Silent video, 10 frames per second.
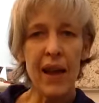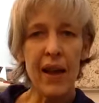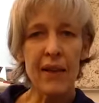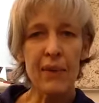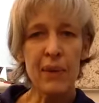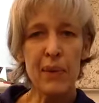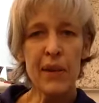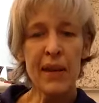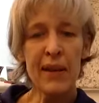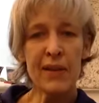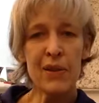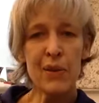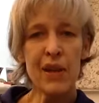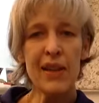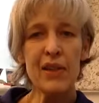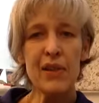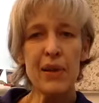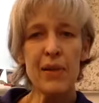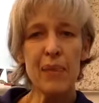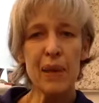And when we're talking to
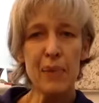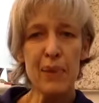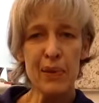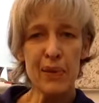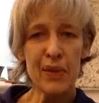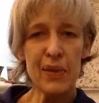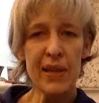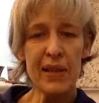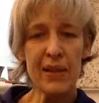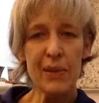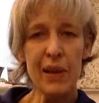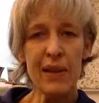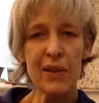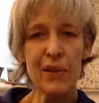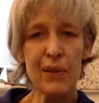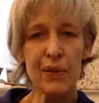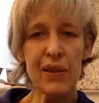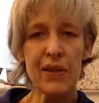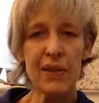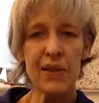other people on screen as well, it's
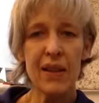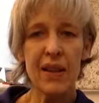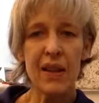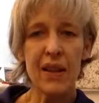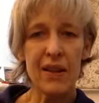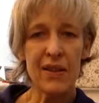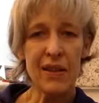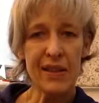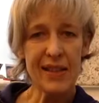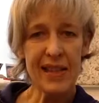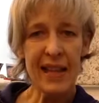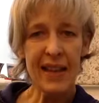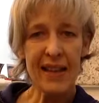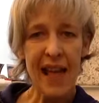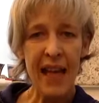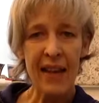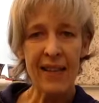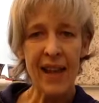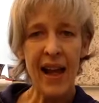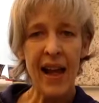often uh, just seeing their,
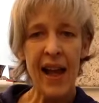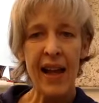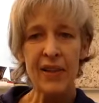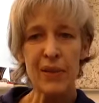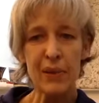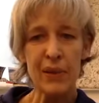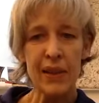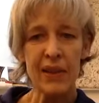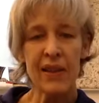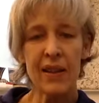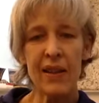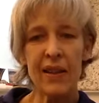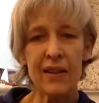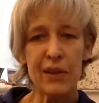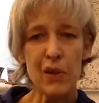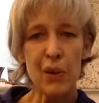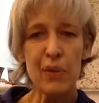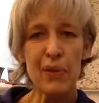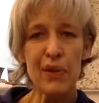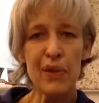their head or the, the top
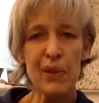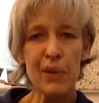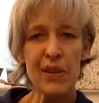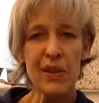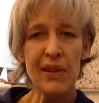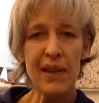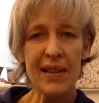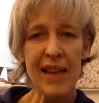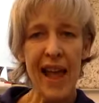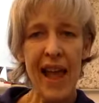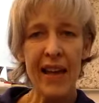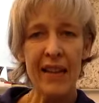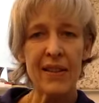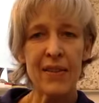of the torso and the head.